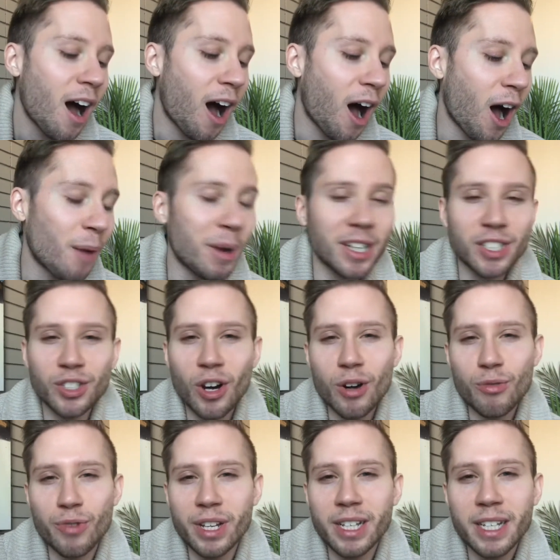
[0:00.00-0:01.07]
I started
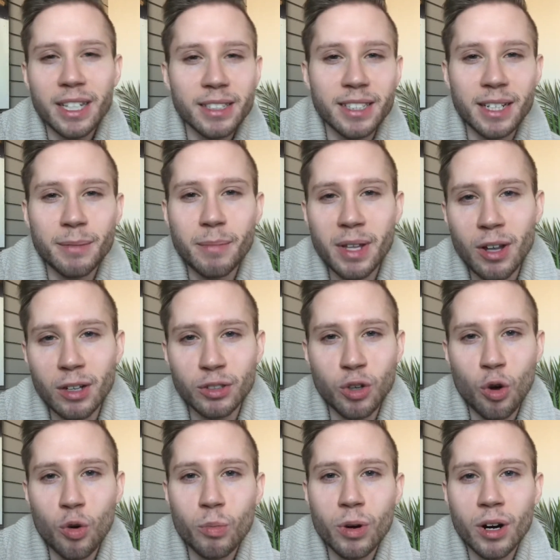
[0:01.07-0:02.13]
reading it in
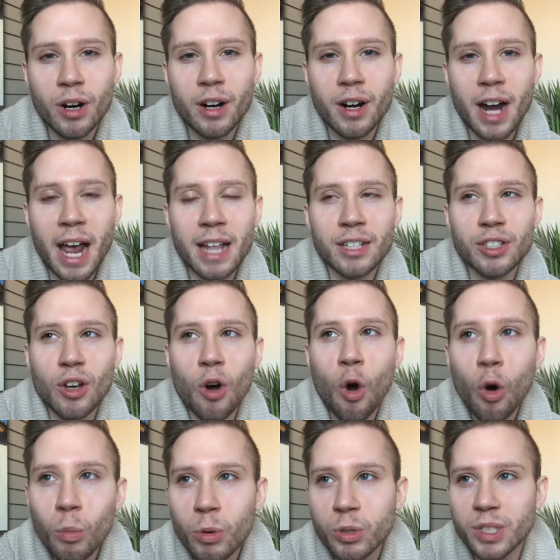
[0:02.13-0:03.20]
mid-October and it's
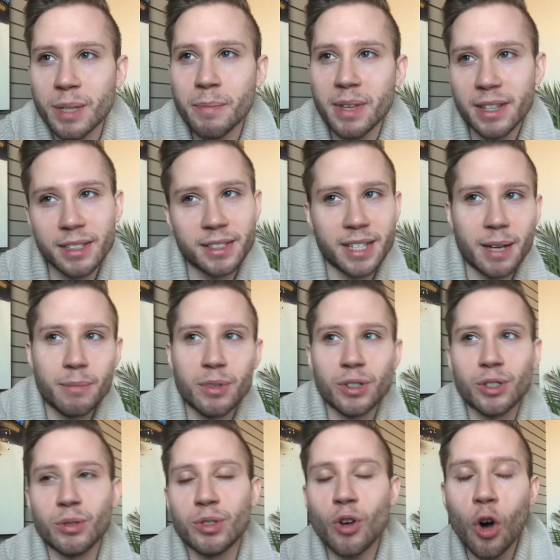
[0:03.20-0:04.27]
almost mid-December,
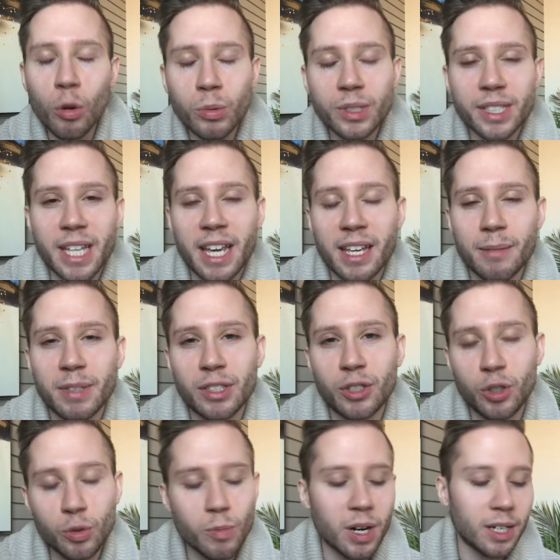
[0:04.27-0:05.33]
so it's almost taken me
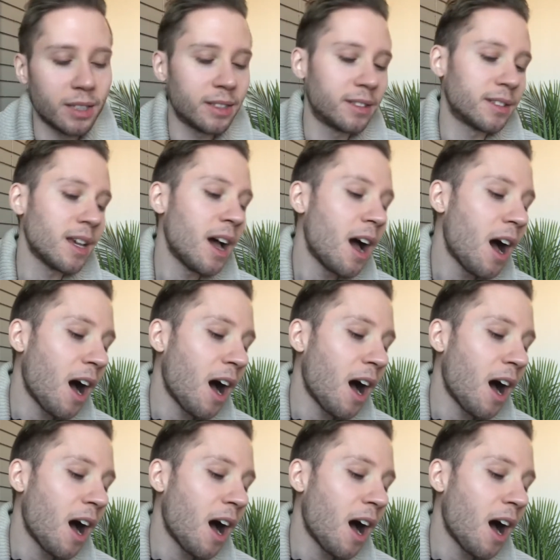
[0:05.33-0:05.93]
2 months.